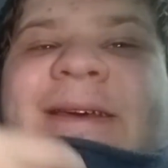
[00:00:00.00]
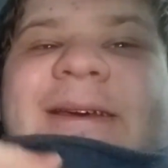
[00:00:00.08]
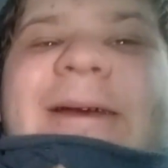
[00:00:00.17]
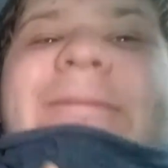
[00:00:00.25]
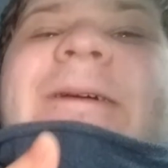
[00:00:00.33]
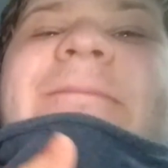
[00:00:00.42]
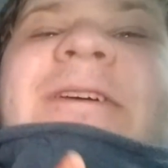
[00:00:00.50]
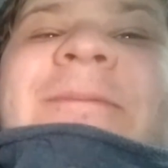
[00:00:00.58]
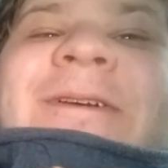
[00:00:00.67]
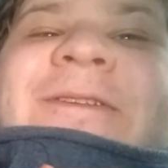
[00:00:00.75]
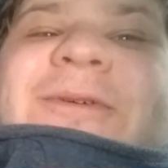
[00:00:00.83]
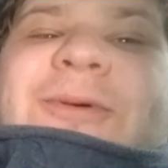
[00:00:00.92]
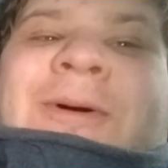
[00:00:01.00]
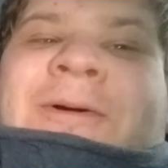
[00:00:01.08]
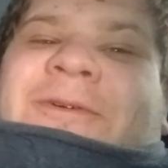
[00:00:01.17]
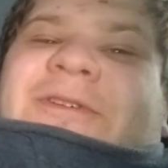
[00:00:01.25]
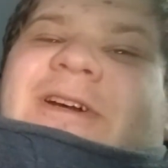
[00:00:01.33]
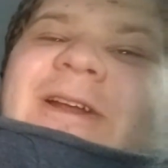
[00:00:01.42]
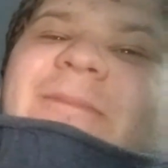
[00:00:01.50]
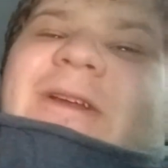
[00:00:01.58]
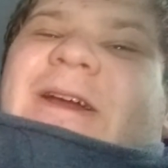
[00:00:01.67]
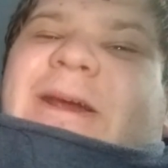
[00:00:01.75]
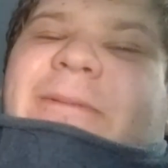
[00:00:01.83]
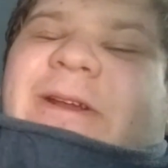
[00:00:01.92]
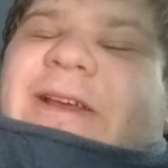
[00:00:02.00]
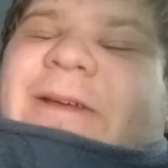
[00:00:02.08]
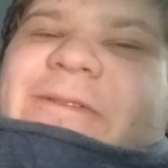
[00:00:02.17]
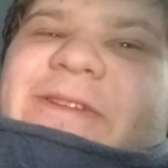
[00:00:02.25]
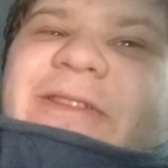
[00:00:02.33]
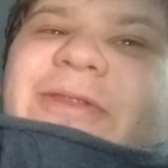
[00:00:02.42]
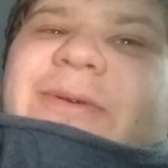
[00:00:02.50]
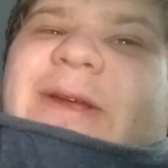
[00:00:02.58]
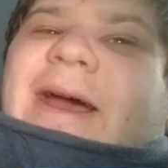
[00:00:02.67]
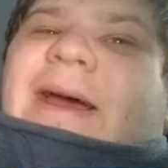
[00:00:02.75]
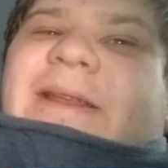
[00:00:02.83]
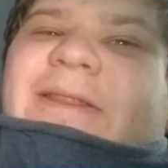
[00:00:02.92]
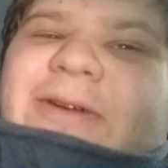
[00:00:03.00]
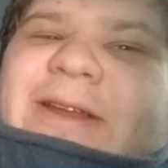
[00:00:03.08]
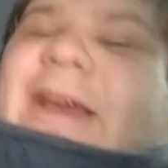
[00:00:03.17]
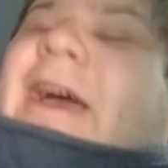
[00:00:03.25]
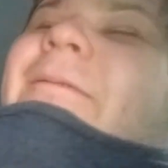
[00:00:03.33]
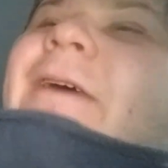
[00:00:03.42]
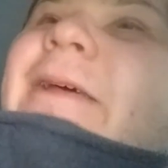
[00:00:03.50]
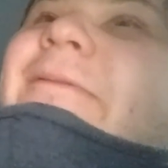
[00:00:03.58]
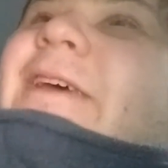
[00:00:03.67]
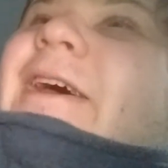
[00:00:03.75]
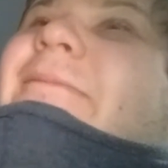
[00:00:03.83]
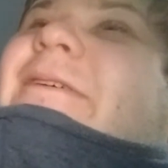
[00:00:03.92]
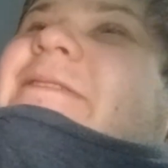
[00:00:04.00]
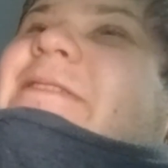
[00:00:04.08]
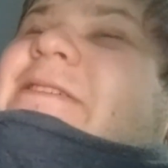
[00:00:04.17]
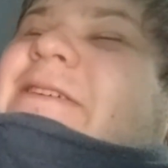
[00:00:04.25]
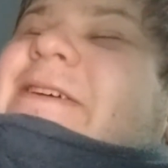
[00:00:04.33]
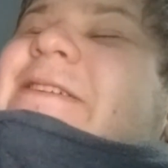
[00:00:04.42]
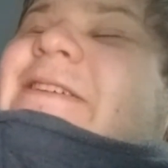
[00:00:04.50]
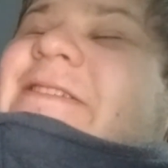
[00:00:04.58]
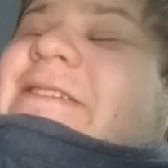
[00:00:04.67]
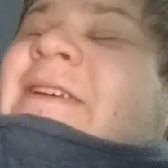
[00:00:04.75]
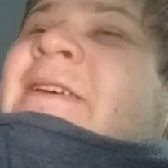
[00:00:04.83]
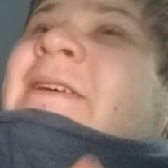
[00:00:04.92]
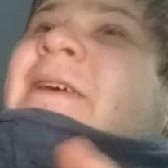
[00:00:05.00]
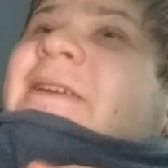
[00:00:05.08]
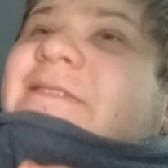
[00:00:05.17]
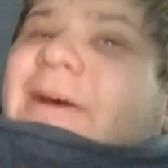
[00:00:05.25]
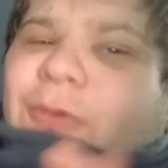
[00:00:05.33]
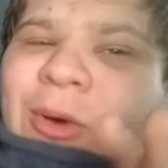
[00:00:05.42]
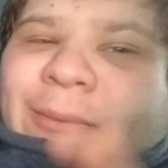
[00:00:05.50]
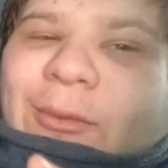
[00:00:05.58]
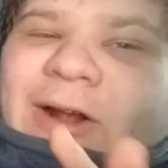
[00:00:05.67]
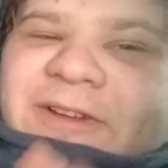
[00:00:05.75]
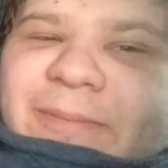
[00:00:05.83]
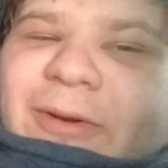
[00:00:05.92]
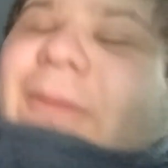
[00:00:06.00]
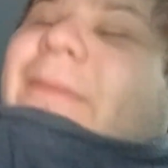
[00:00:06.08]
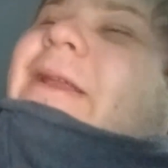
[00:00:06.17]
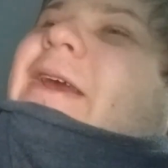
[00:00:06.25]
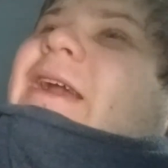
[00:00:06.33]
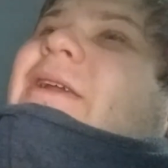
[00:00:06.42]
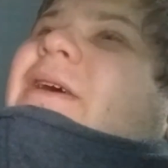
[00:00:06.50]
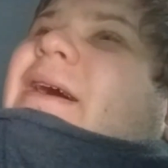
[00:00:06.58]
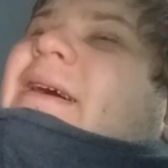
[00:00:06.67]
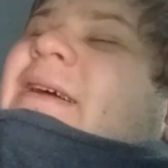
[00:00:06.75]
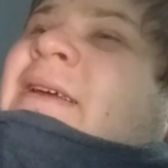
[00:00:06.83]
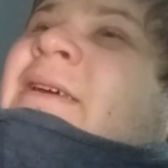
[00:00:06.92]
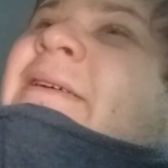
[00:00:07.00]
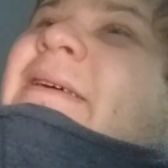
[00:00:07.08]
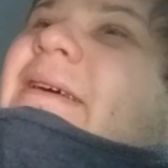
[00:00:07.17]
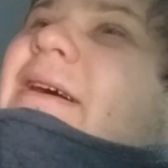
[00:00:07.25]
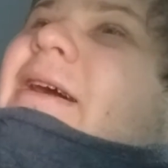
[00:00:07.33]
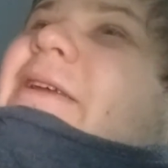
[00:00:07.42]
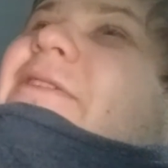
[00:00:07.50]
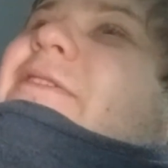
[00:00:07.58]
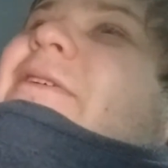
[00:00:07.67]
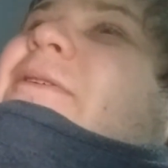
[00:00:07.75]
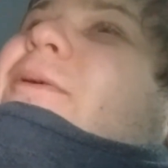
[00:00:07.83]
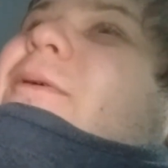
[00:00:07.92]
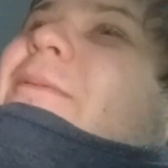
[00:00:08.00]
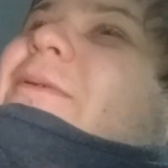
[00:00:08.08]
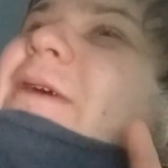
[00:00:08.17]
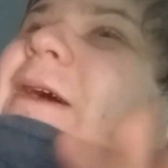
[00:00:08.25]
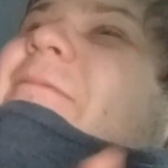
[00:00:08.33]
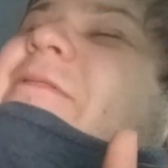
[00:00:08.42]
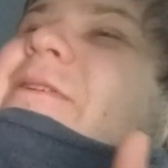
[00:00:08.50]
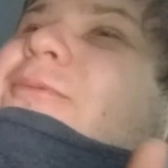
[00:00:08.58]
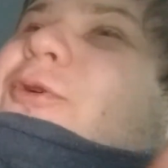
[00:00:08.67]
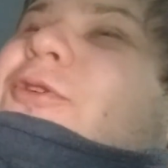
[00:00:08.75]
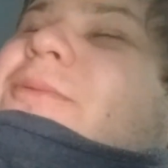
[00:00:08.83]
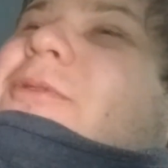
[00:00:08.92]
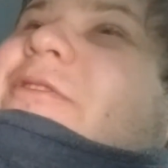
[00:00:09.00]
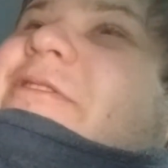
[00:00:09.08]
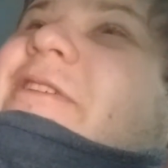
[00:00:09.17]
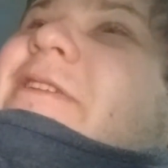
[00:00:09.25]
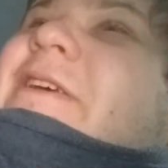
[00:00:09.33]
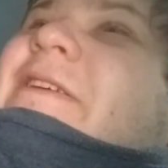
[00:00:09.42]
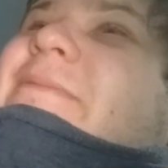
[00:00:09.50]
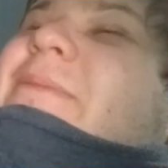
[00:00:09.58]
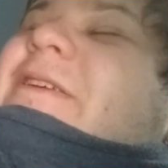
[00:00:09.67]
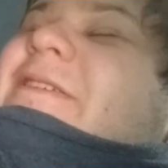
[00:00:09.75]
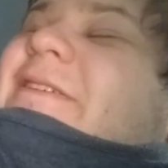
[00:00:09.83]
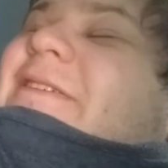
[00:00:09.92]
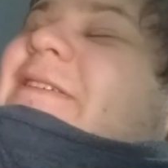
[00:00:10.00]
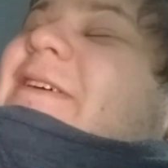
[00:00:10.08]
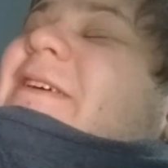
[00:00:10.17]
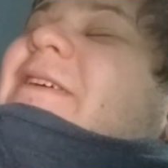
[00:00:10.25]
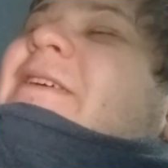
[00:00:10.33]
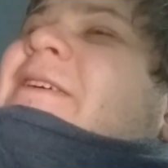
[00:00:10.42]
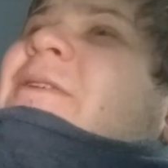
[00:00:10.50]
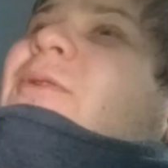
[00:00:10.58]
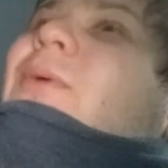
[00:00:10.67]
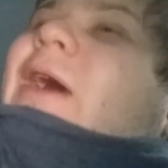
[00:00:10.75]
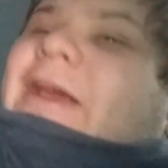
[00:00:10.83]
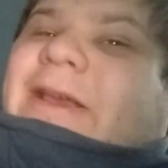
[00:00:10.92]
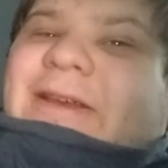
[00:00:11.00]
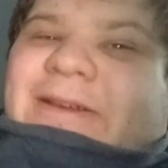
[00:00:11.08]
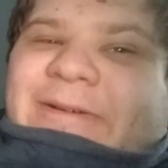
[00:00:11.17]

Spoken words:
I mean, I'm not going to be too harsh on it, but I am going to give this a 3.5 out of 10 because at least it's somewhat watchable, but not honestly horrible. I've seen worse movies than these, but it's just like, why?